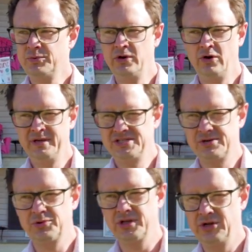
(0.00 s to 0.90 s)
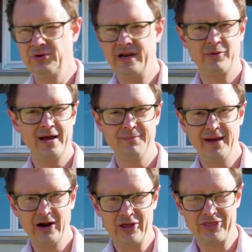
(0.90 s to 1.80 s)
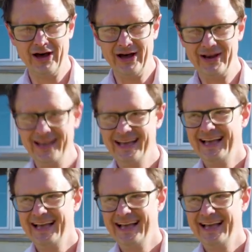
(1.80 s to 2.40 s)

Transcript: what nobody should really do, and I ran a marathon.